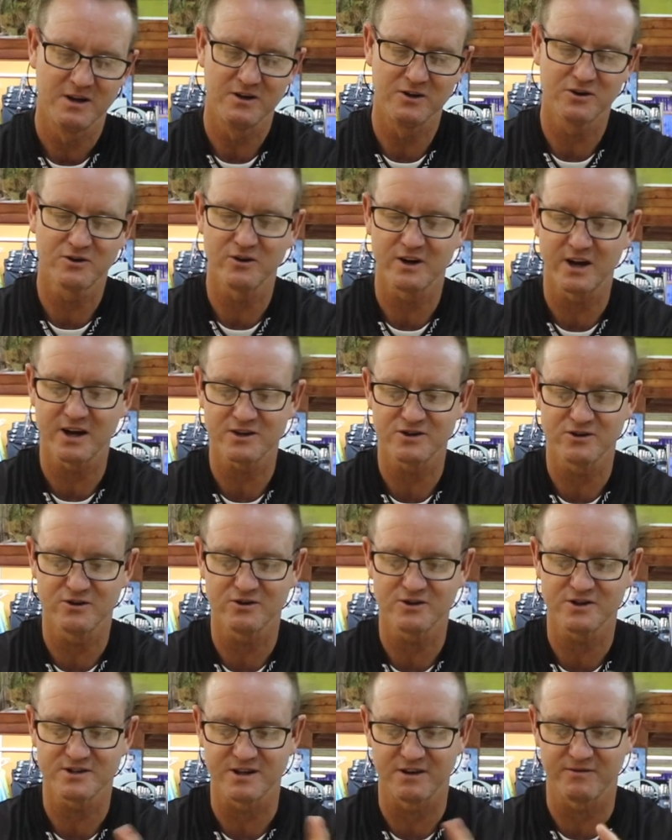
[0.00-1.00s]
you could actually
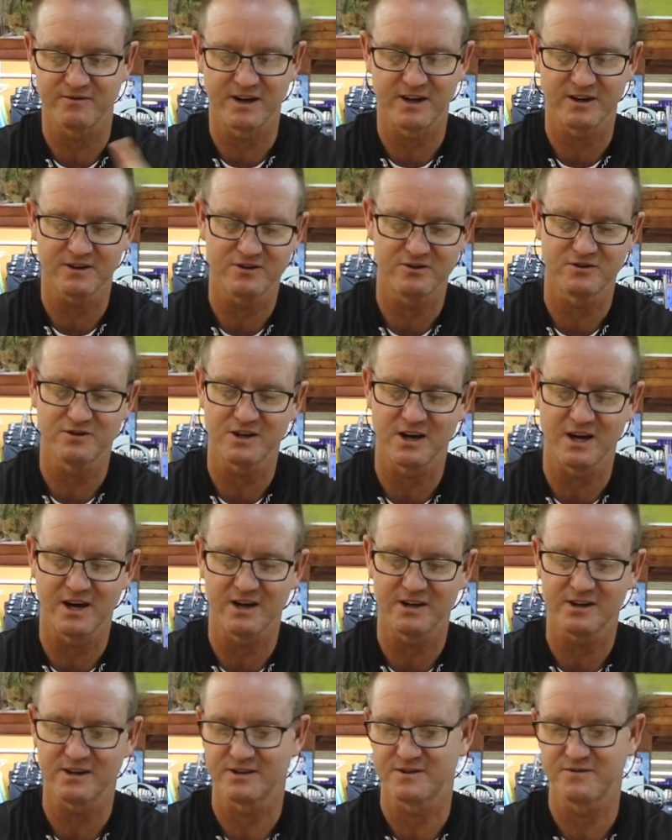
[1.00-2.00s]
hurt yourself. Now to
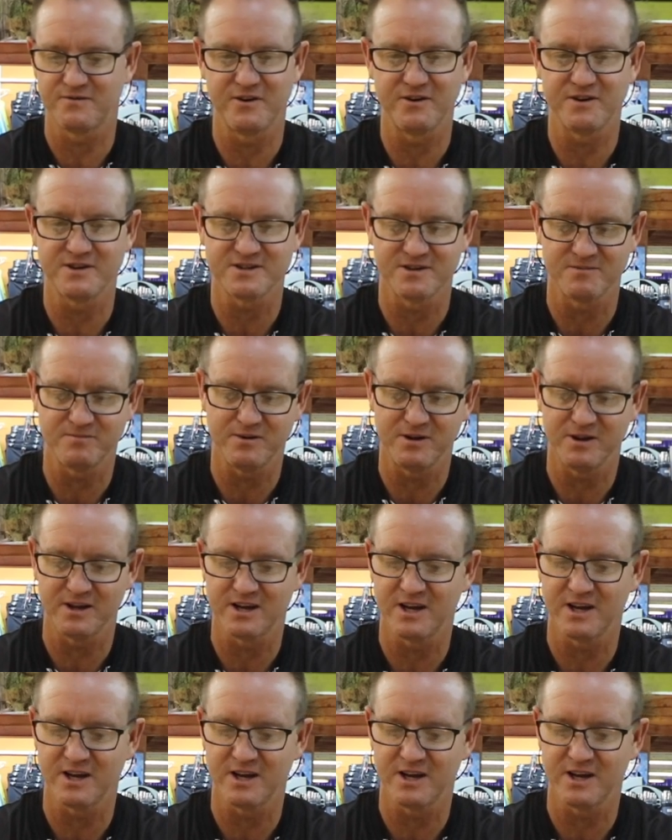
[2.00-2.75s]
tie it, it's very simple.